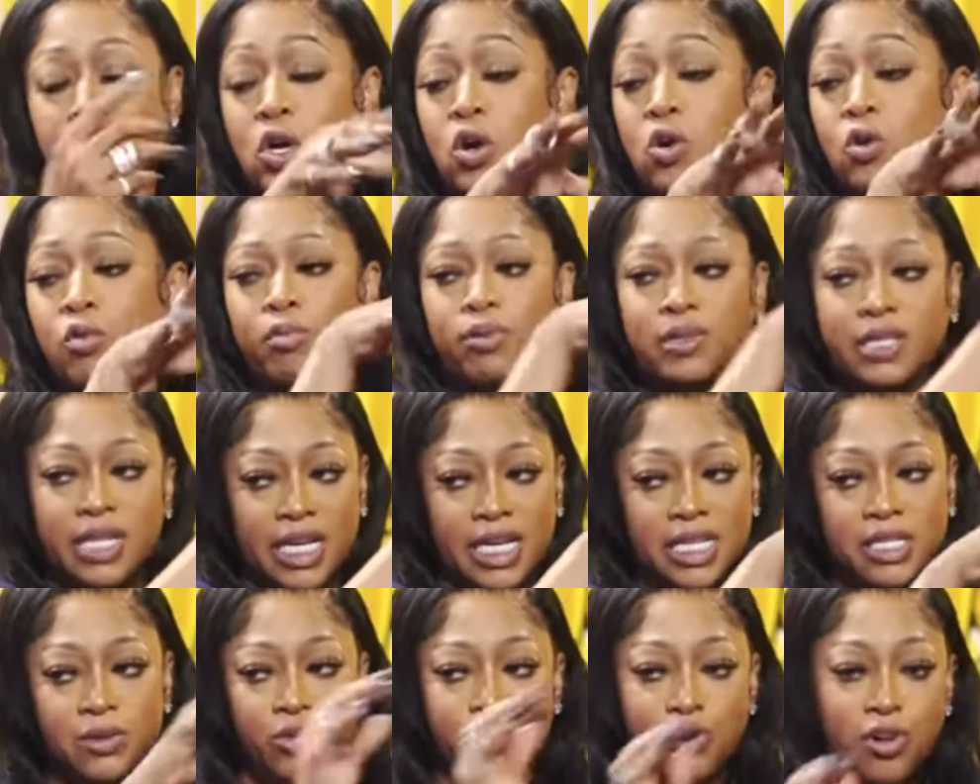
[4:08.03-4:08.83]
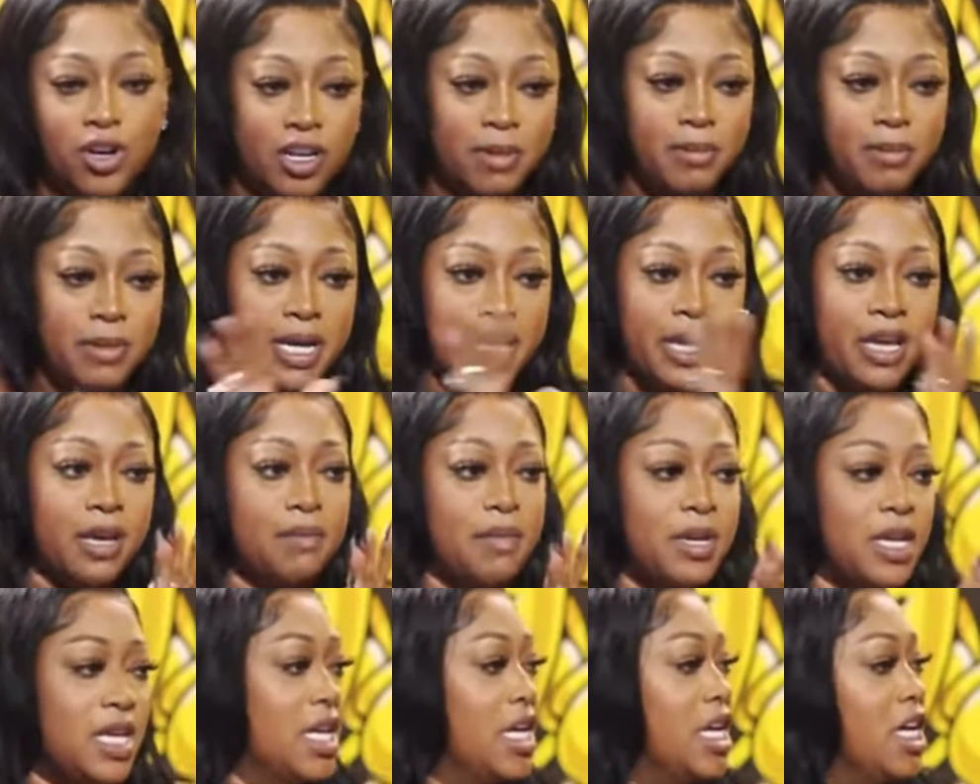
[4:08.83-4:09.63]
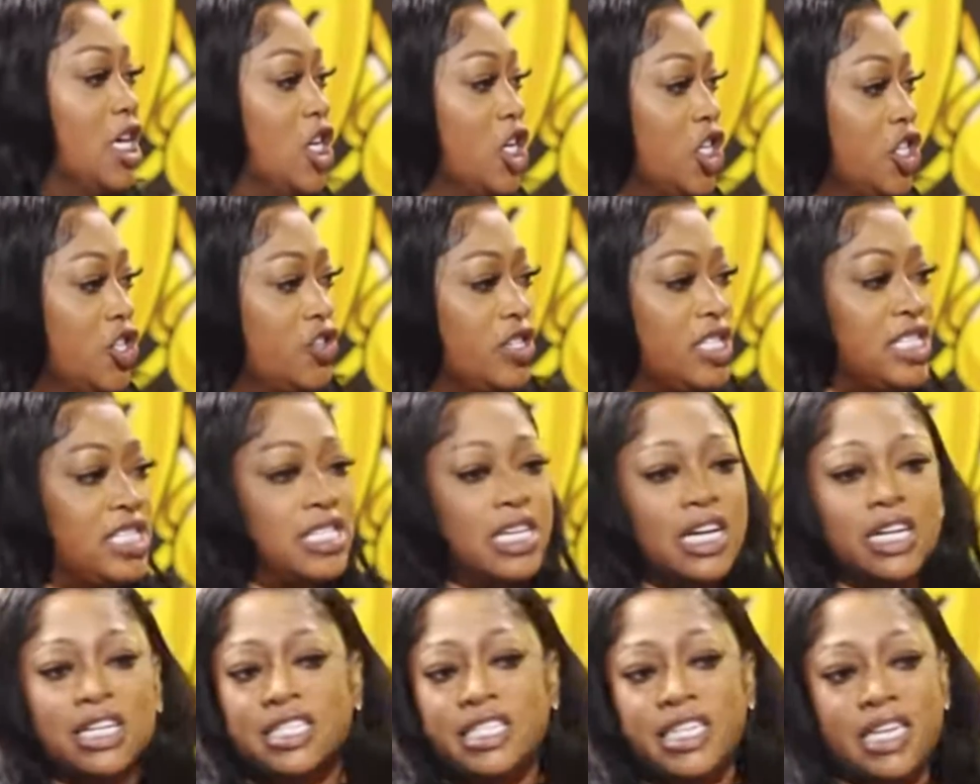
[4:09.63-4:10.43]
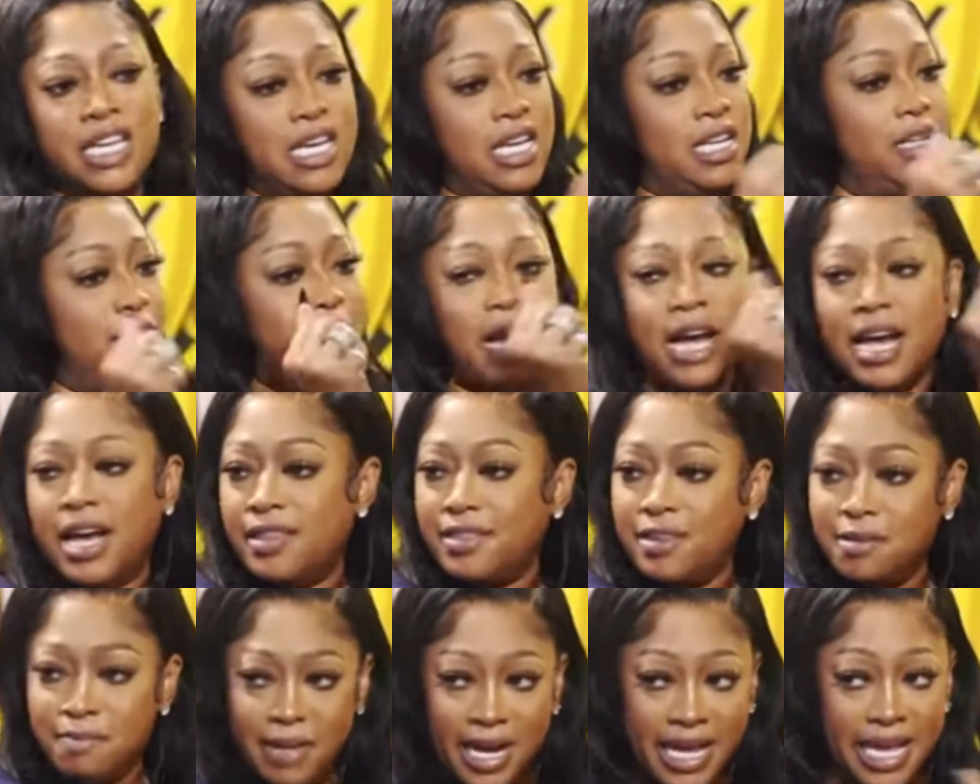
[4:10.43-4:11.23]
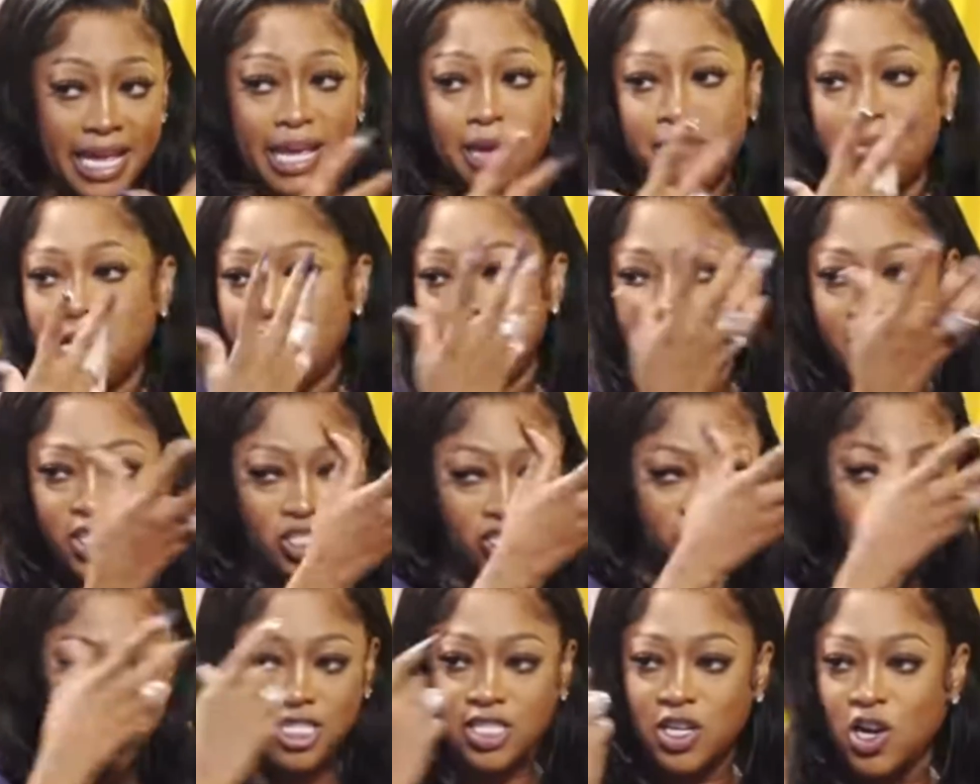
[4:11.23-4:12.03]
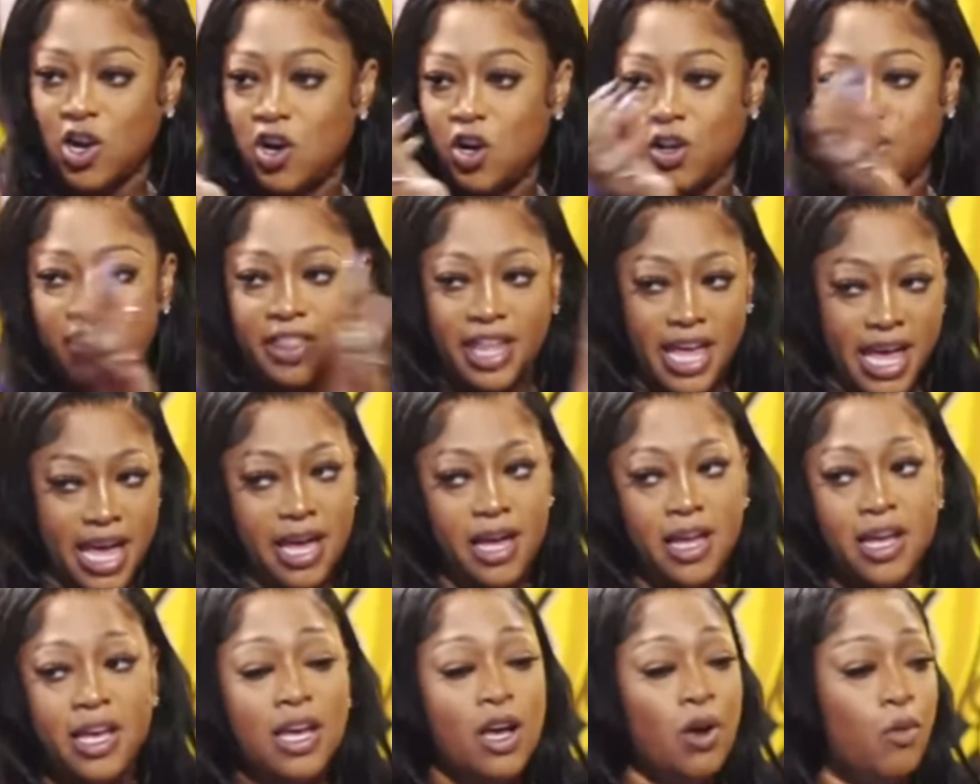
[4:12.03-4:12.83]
own mm. place. When you come to Miami, you're sucked in by right. the Miami-ish. It's all that.